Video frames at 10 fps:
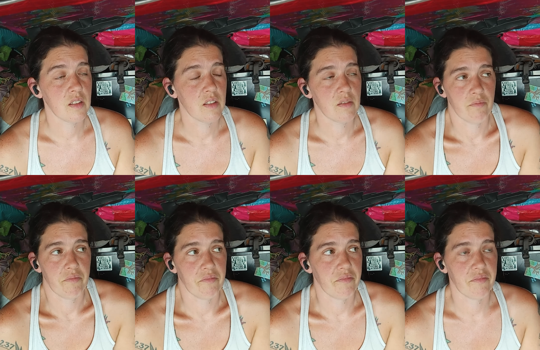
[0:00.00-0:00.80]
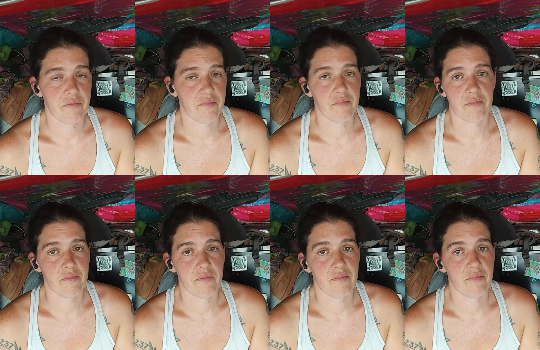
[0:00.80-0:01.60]

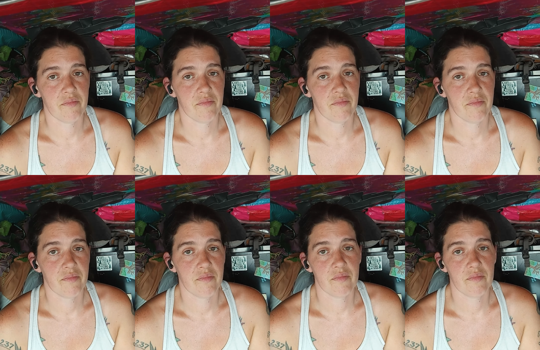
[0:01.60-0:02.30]
(no one is talking)